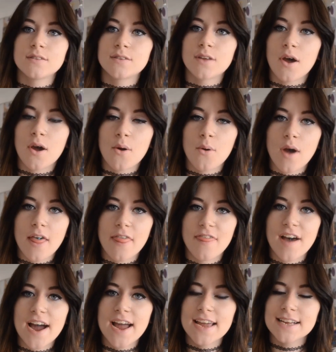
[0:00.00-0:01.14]
So
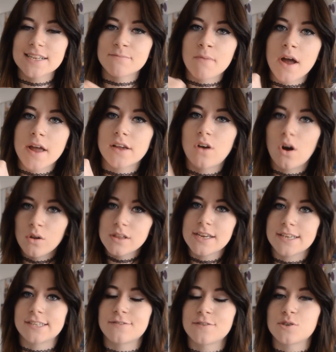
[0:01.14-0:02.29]
that is my goal
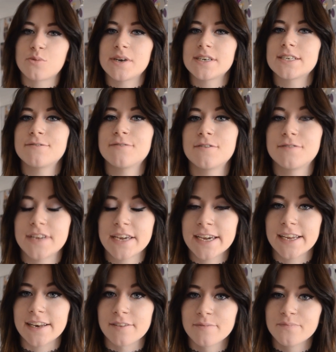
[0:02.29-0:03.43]
list for
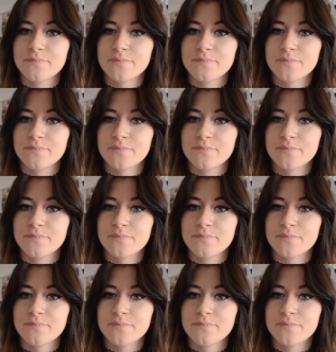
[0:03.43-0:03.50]
2015.